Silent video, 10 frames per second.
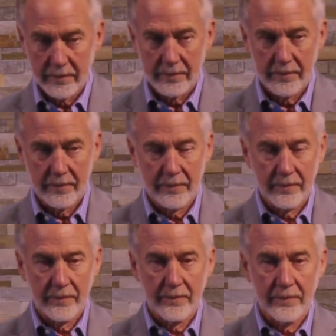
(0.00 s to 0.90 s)

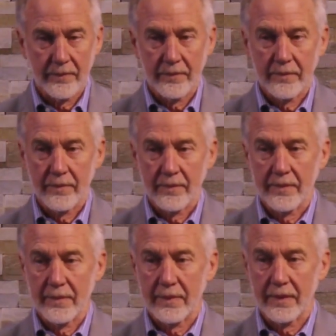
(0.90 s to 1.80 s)

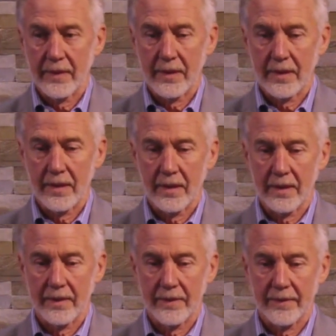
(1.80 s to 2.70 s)

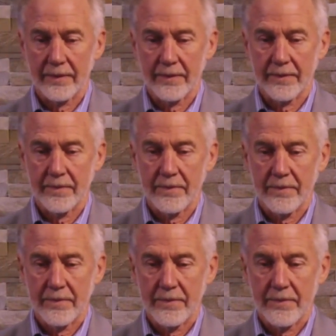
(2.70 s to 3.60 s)

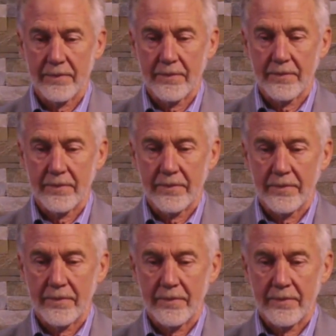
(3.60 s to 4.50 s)

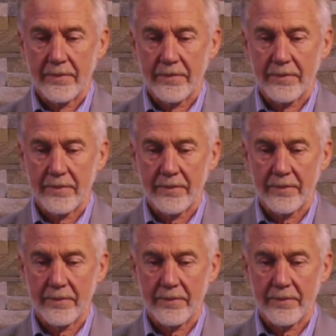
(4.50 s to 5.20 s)
Nothing is said.